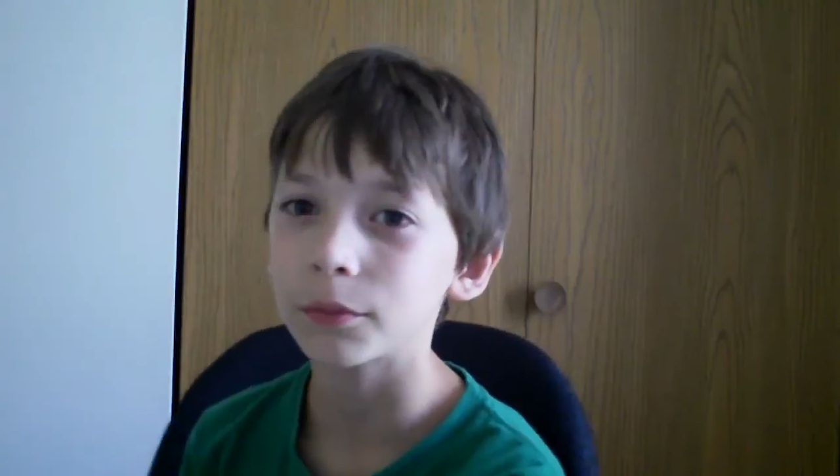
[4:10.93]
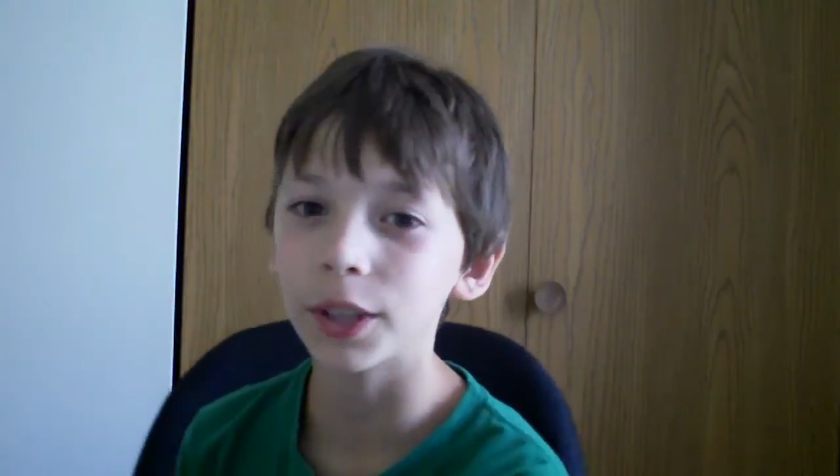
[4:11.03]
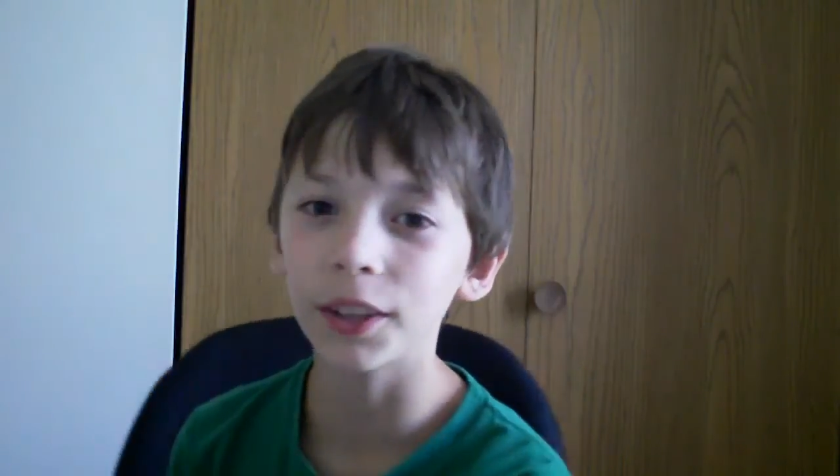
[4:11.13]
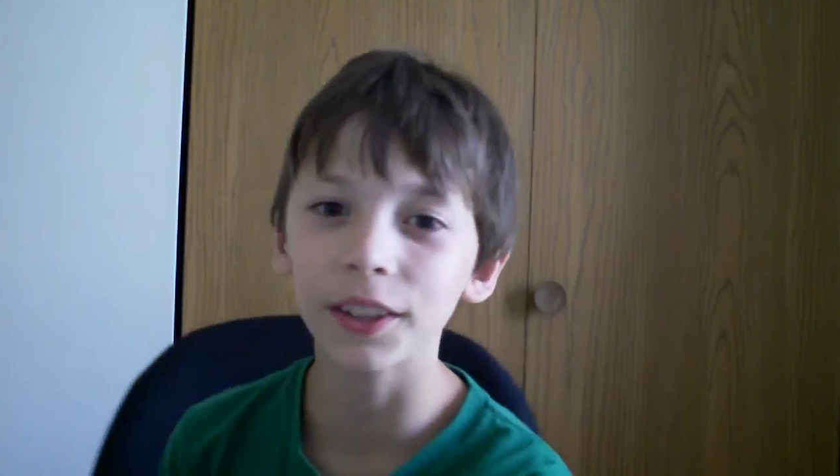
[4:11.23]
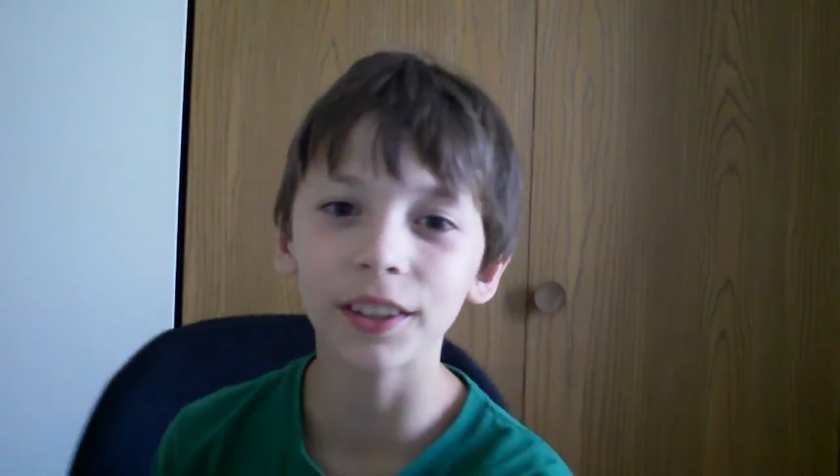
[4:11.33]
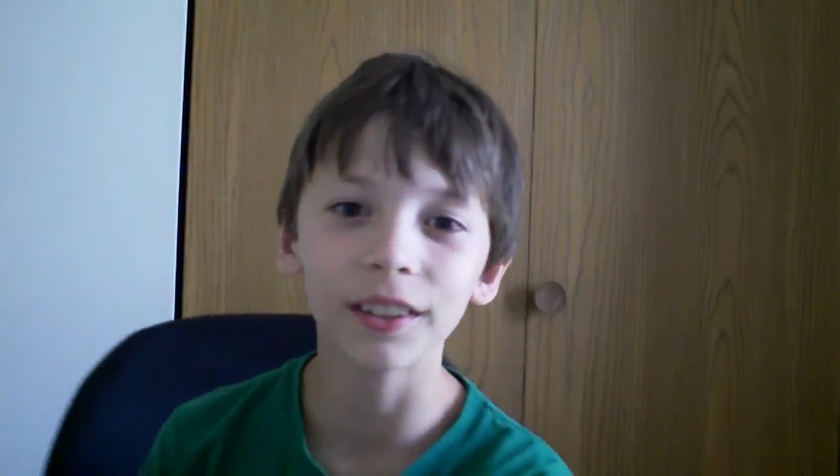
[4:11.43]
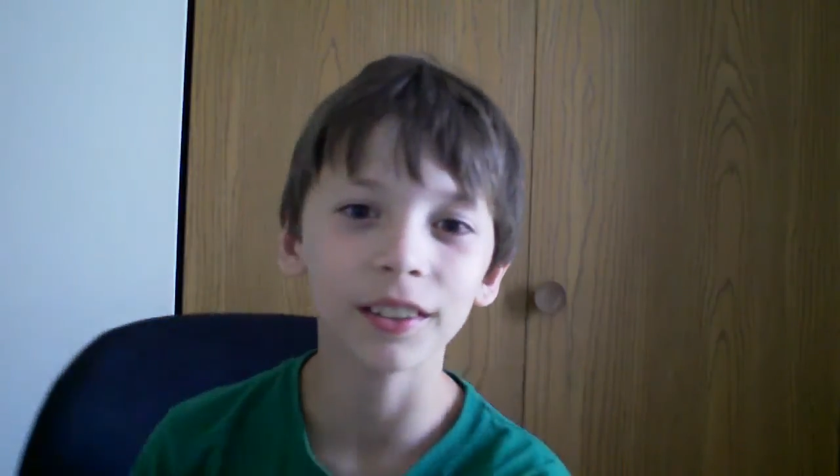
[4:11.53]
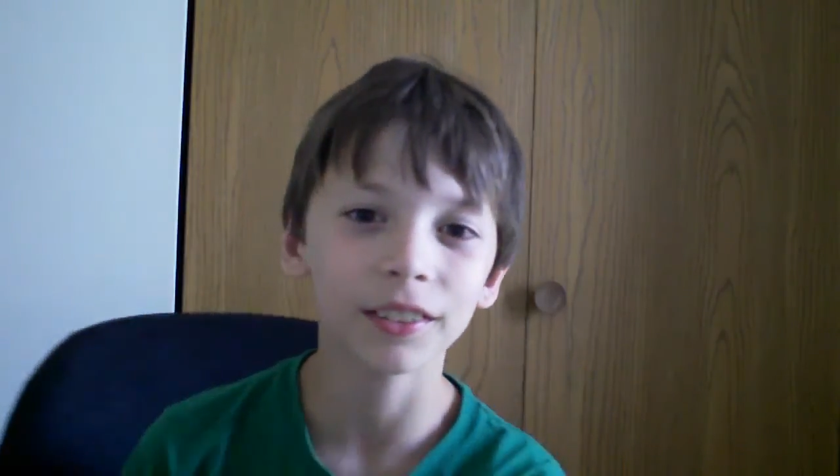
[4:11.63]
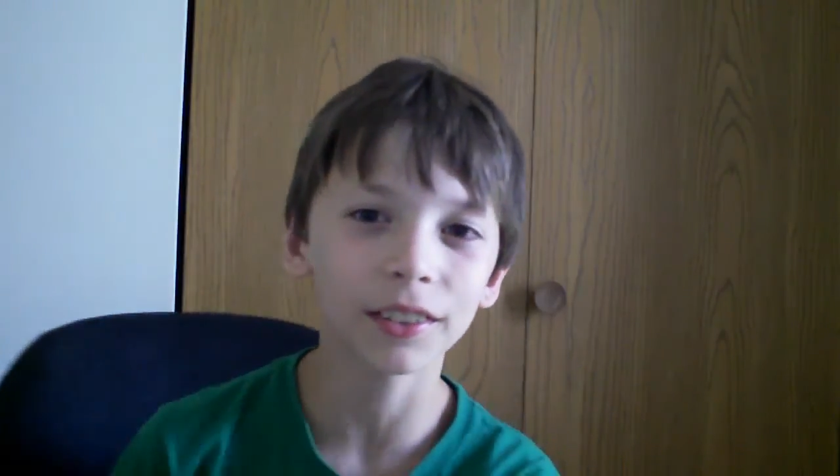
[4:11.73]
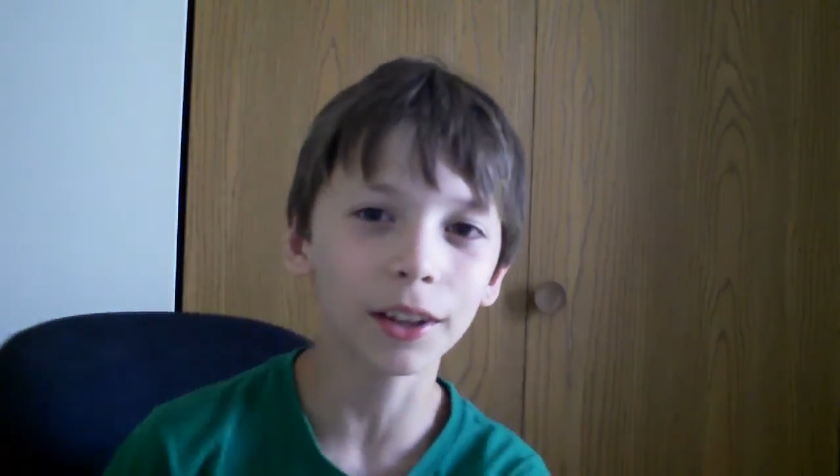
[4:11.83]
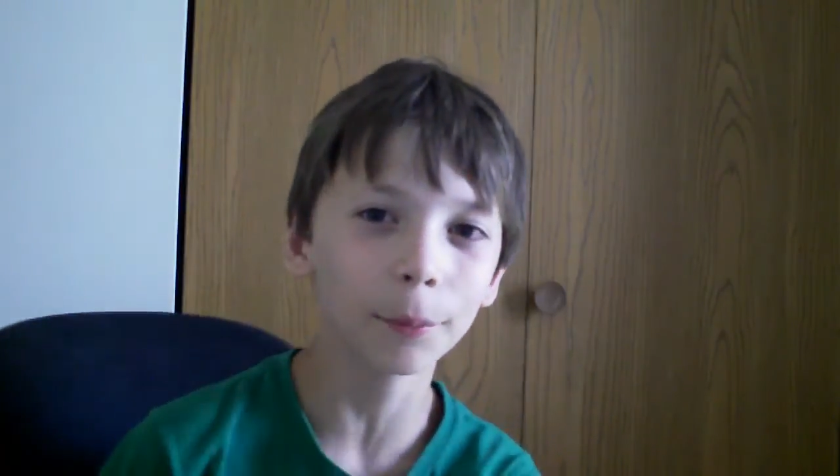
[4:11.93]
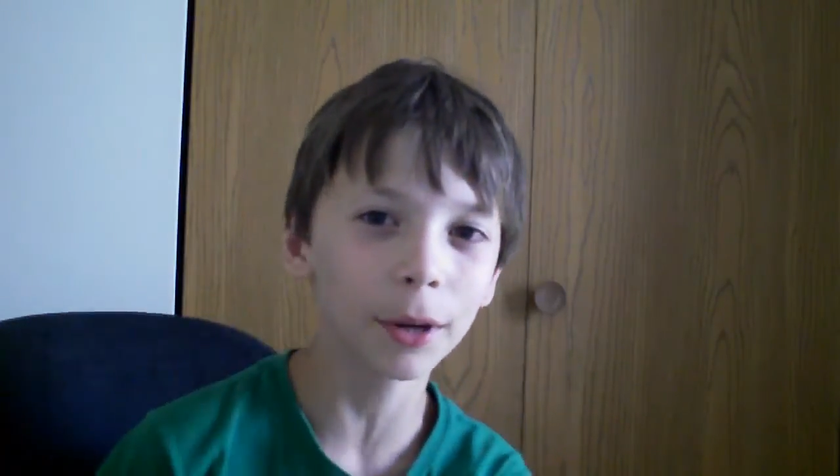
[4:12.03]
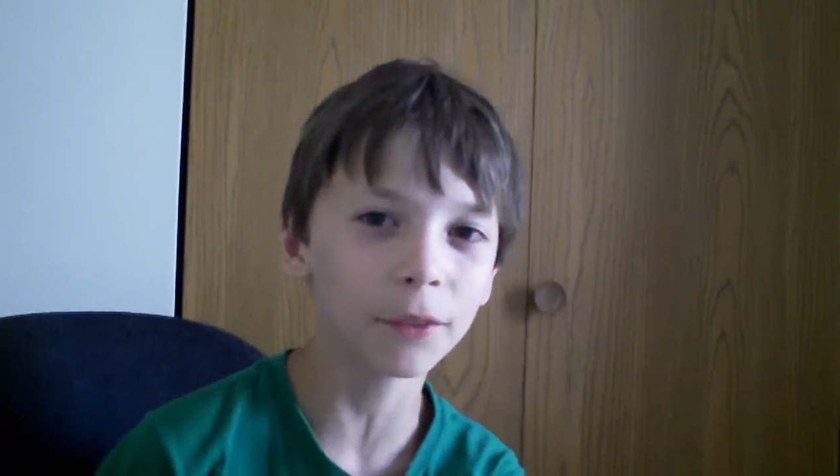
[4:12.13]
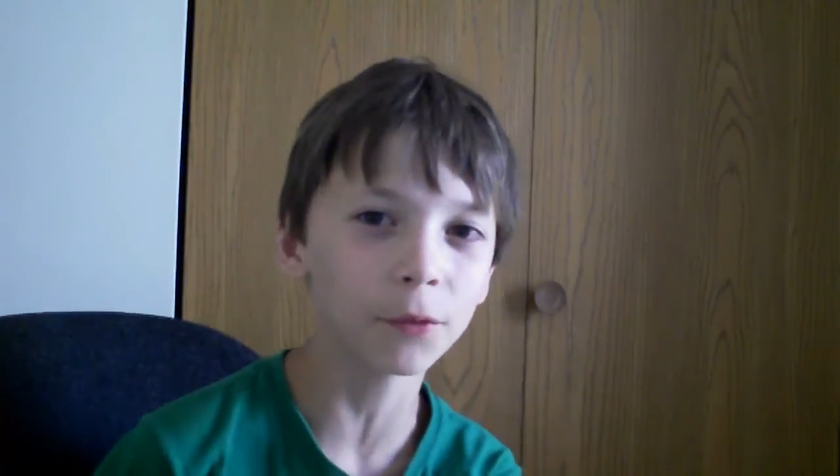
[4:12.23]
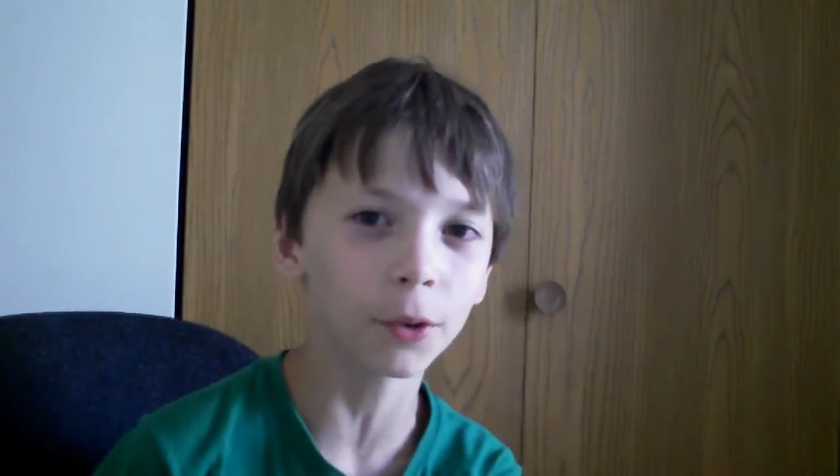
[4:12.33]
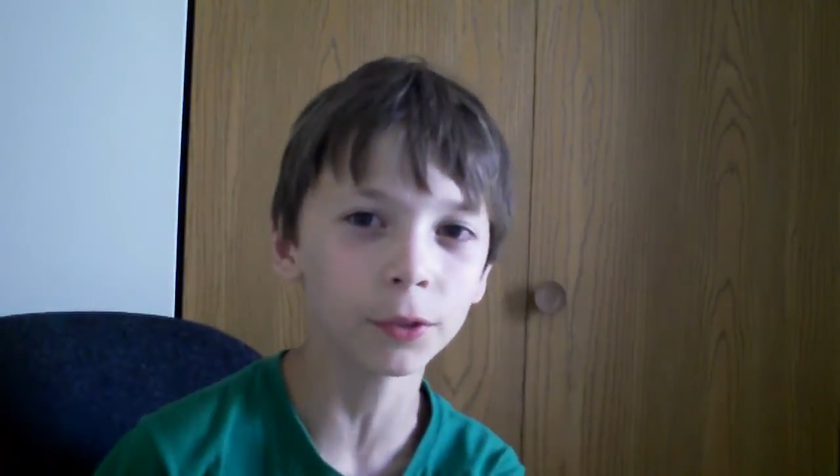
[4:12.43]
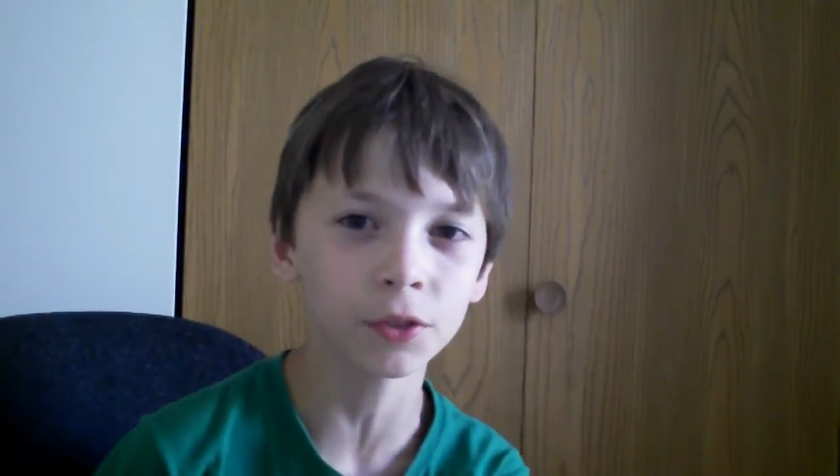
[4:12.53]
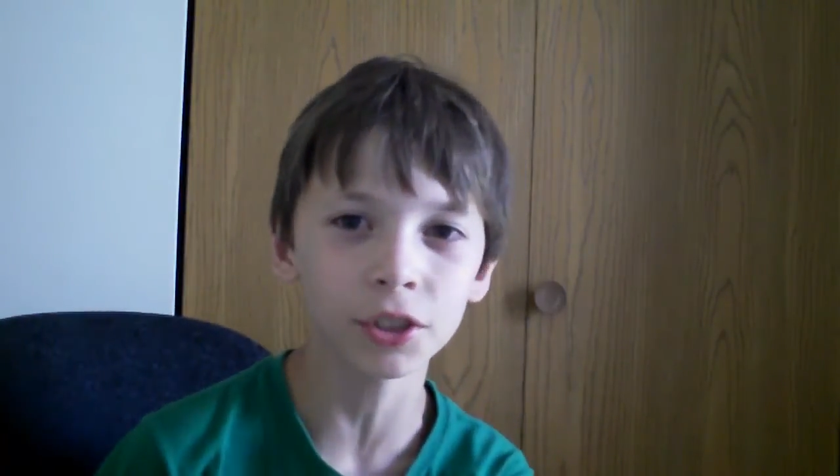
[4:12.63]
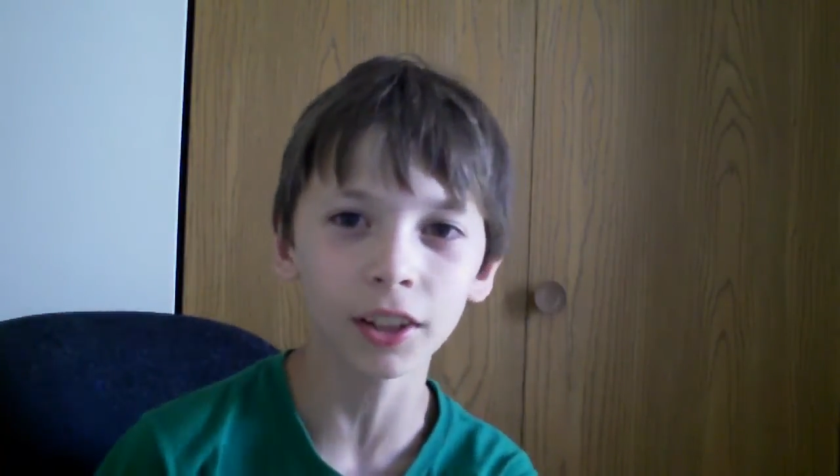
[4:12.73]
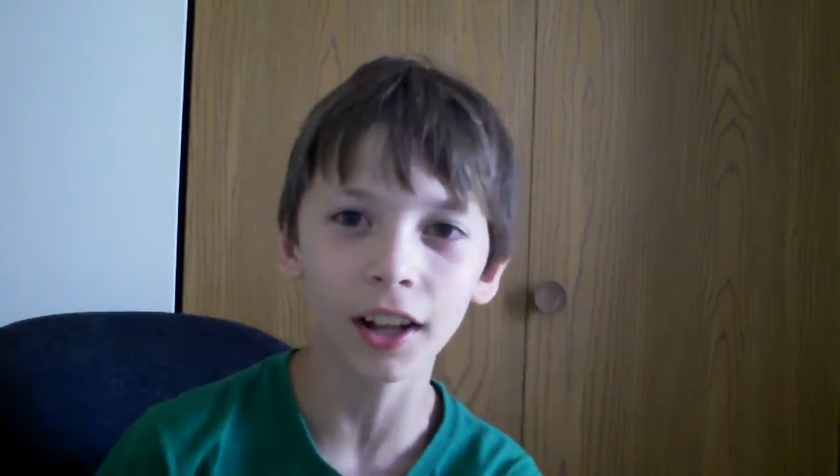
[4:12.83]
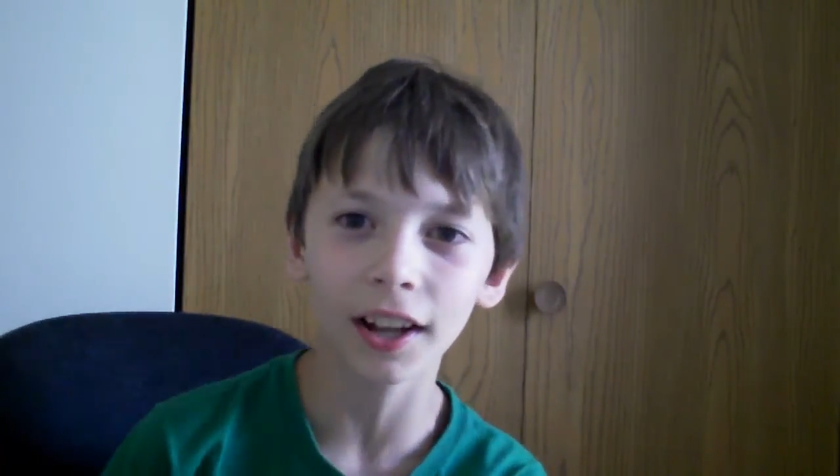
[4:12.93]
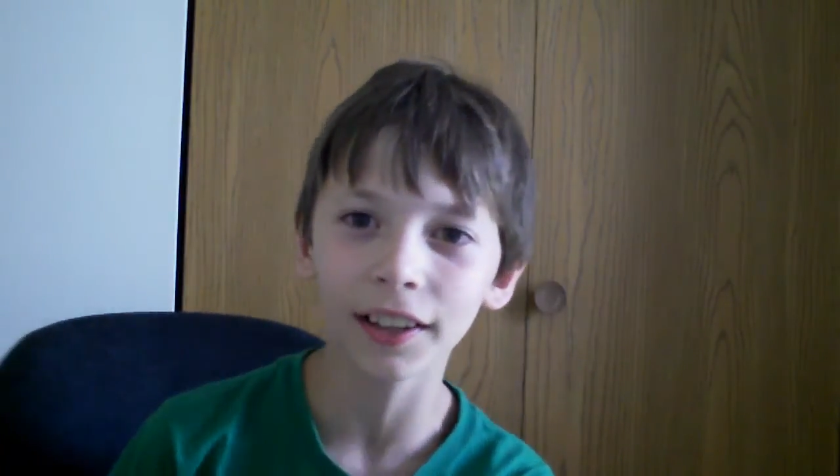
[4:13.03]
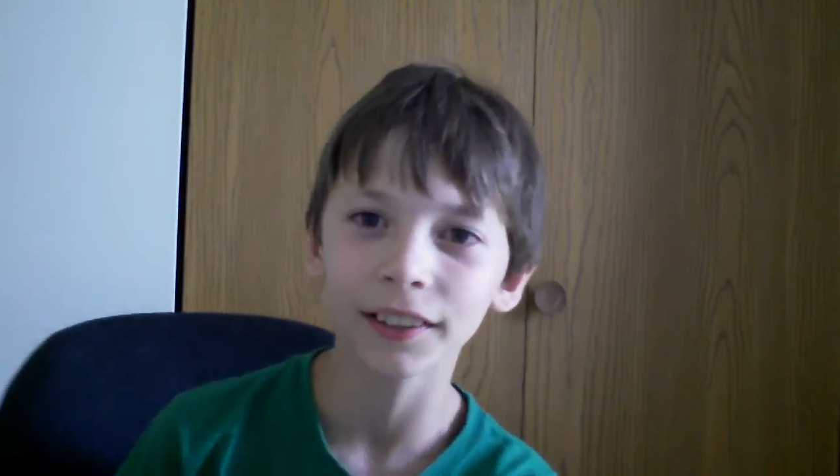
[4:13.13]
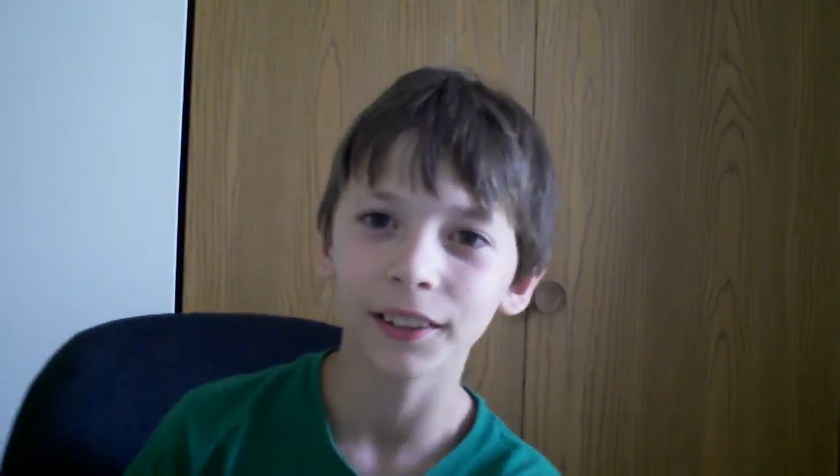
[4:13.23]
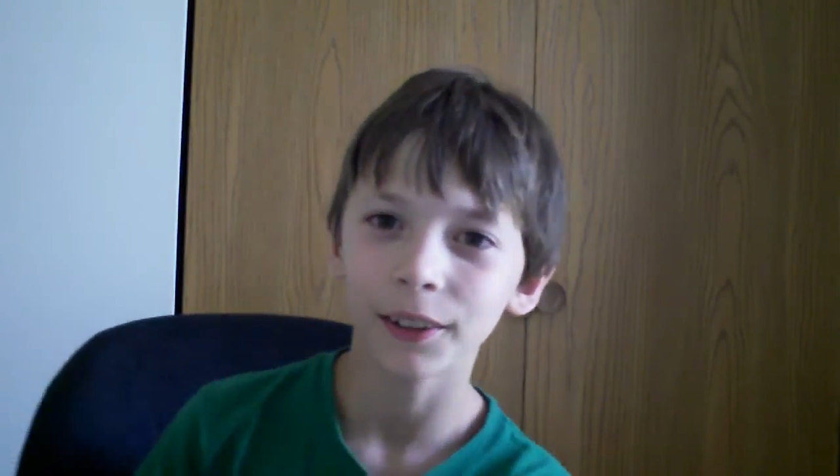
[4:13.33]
really celebrate 4th of July,